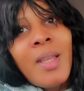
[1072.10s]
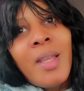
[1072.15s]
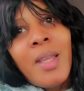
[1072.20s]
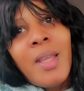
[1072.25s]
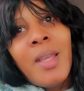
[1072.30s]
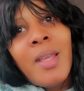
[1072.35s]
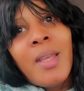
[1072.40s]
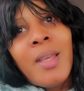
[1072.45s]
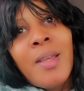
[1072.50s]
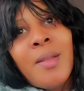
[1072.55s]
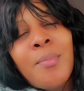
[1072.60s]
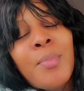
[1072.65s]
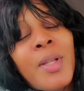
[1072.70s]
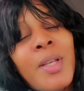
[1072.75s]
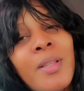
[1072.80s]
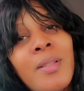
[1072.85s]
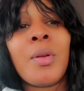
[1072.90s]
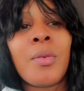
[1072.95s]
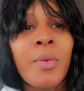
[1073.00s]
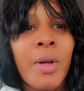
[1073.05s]
and
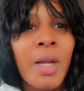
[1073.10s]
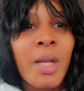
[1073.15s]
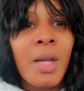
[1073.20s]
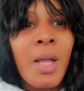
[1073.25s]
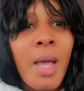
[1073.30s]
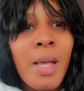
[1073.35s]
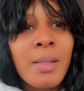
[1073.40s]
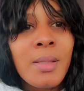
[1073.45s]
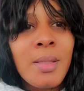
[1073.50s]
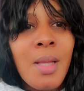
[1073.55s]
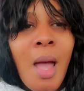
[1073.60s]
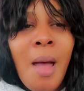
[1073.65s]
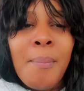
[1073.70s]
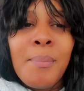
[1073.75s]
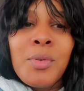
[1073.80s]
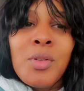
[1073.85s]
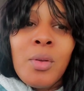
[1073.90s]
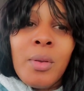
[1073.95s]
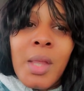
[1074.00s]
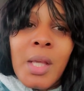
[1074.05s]
but it's, the rain has
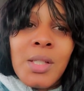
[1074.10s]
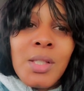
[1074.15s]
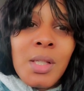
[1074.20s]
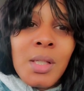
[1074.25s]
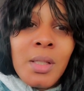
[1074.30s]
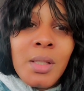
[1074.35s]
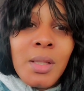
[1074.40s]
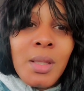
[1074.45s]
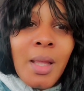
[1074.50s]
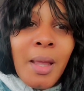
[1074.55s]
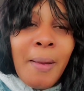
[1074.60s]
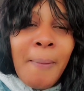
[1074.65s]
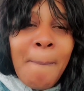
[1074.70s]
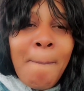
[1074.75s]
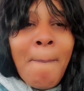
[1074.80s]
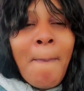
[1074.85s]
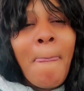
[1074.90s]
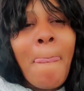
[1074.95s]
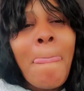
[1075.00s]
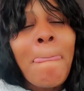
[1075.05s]
stopped, so that's a good
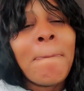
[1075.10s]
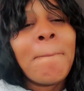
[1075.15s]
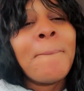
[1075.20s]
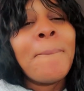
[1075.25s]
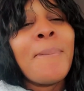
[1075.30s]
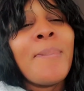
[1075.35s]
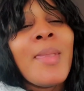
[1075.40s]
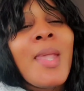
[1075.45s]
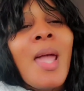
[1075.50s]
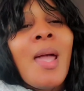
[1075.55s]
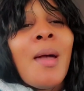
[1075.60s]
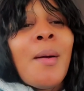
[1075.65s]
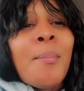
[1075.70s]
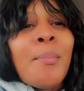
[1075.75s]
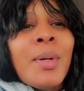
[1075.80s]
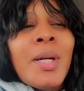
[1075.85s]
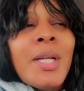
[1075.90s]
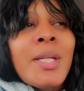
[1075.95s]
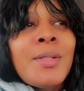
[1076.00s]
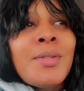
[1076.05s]
thing.
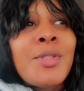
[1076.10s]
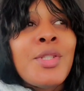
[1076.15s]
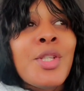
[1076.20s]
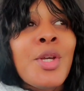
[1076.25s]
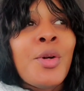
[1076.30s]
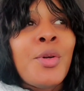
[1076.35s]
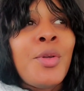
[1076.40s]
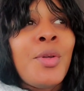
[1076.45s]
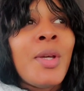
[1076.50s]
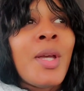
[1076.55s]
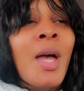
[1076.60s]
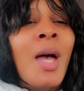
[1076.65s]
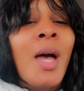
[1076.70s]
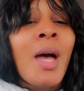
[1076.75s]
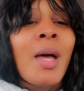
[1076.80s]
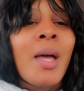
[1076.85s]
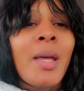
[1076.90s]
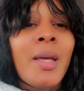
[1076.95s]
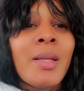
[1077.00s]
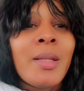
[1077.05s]
But so you
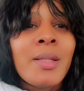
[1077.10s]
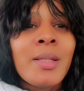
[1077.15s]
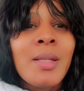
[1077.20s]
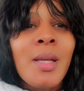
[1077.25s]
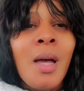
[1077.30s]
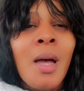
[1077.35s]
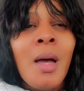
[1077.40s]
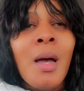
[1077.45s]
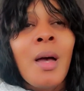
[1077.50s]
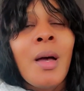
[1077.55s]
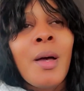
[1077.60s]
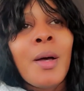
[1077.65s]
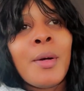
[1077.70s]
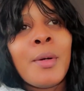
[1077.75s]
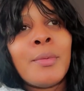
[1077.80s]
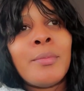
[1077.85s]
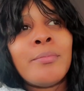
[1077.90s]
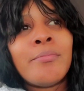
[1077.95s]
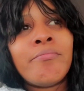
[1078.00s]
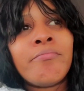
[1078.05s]
guys,
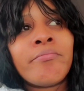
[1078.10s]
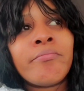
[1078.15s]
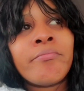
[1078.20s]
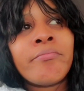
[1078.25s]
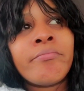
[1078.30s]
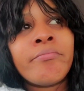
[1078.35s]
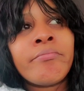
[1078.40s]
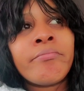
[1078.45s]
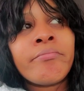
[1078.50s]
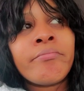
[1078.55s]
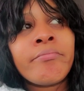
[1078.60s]
um